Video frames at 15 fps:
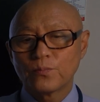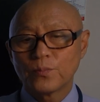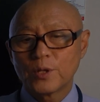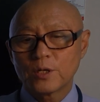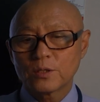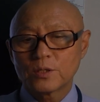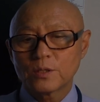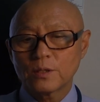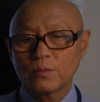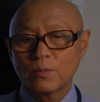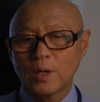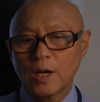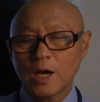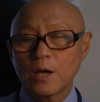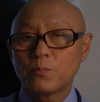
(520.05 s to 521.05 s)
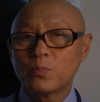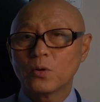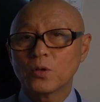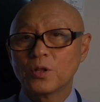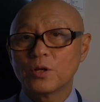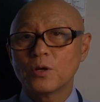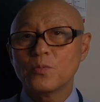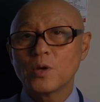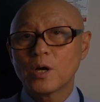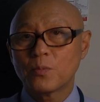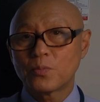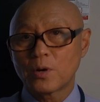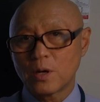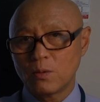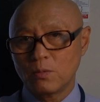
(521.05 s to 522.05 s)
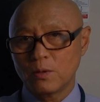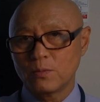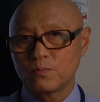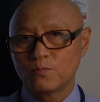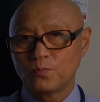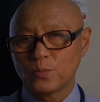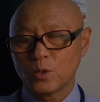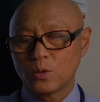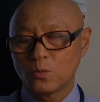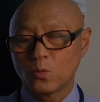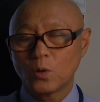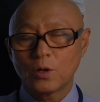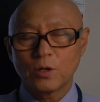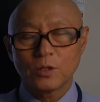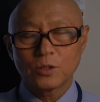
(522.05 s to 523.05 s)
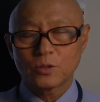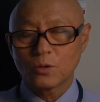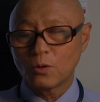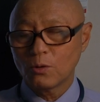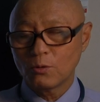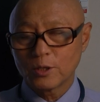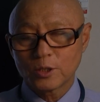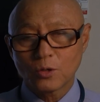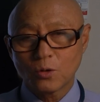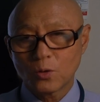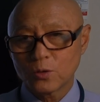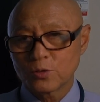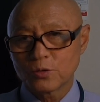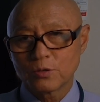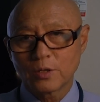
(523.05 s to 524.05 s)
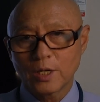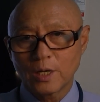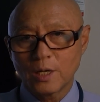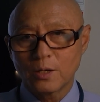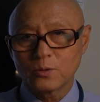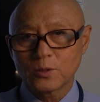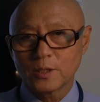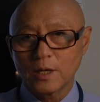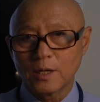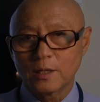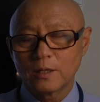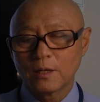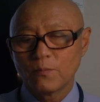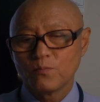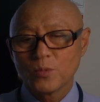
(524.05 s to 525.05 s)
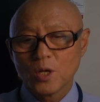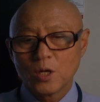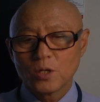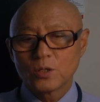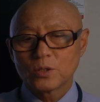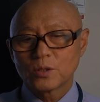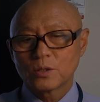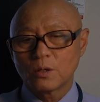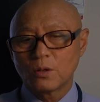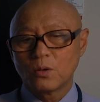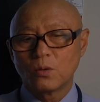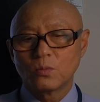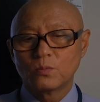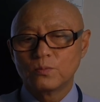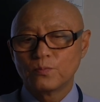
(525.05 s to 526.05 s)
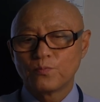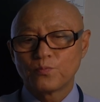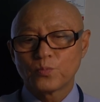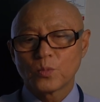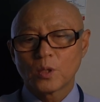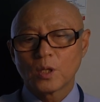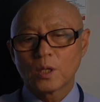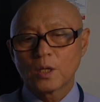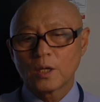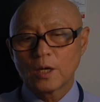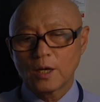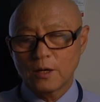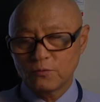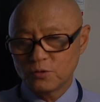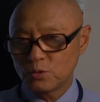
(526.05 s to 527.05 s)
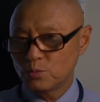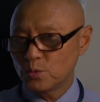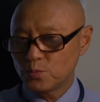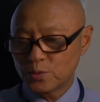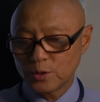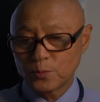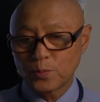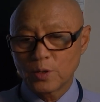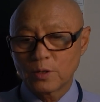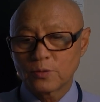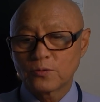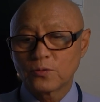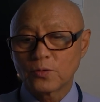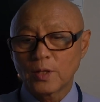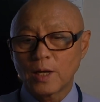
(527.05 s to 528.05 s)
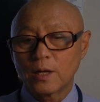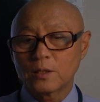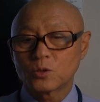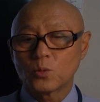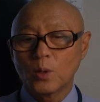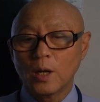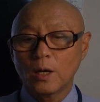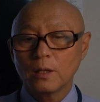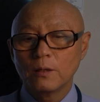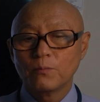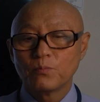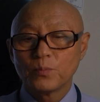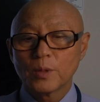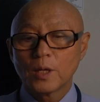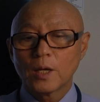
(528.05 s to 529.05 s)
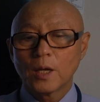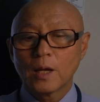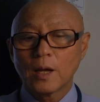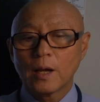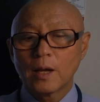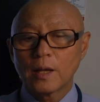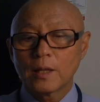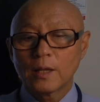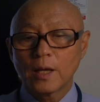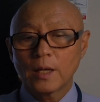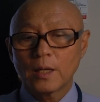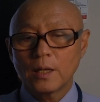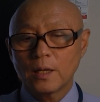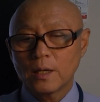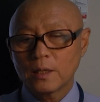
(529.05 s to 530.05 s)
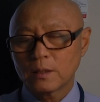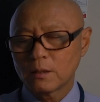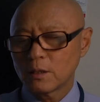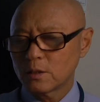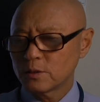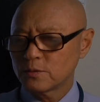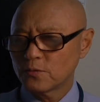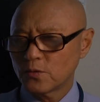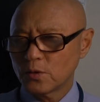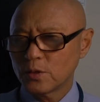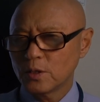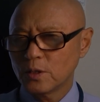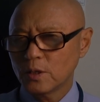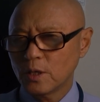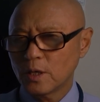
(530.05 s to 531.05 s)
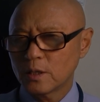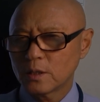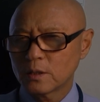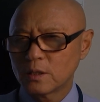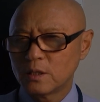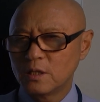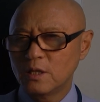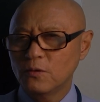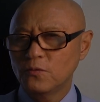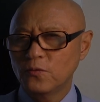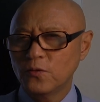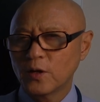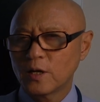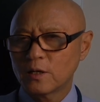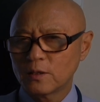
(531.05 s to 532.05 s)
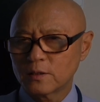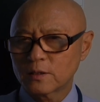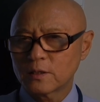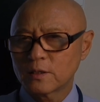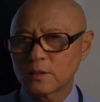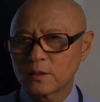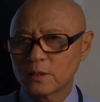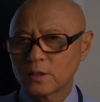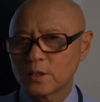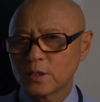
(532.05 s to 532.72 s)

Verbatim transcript: there's some hypothermia problem water is always colder than outside so have to be prepared for that as well and then uh, there's very uh, difficult